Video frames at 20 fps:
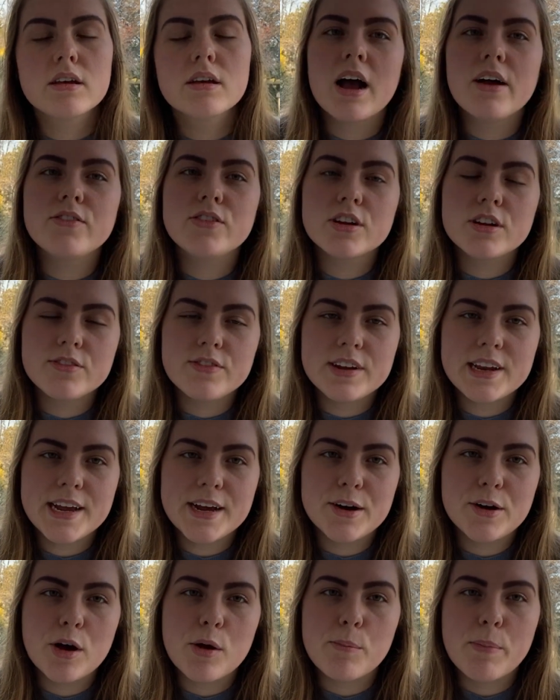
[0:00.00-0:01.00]
I've done a
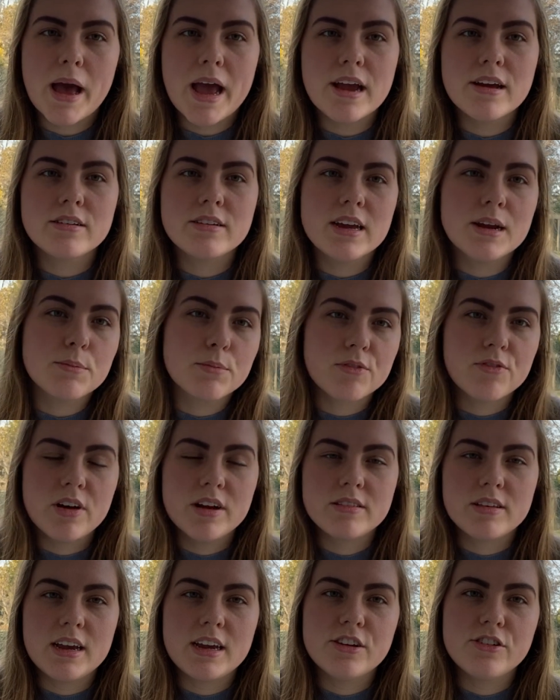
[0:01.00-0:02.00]
video about
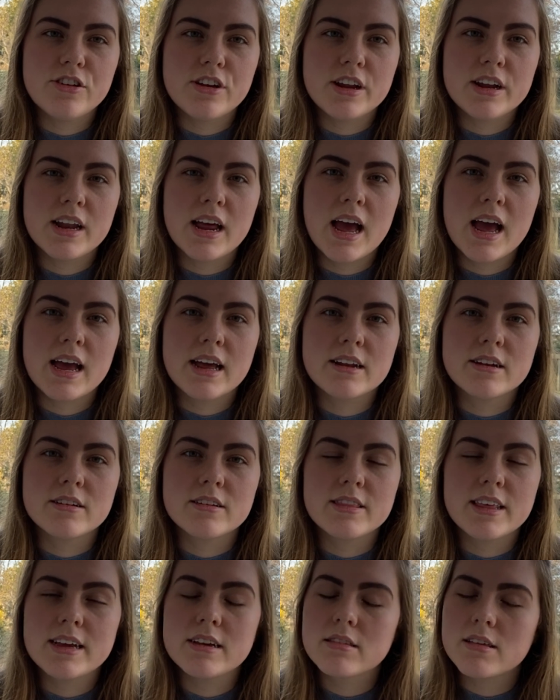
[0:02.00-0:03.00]
improvisation
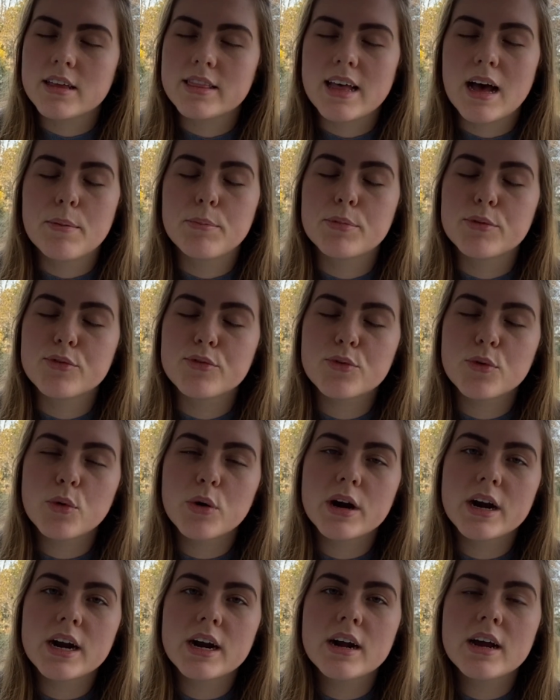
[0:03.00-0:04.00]
and things like that
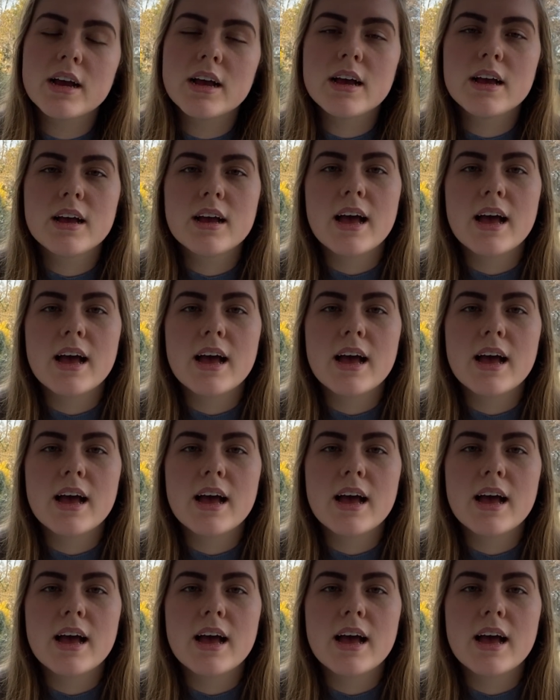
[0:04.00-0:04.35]
before.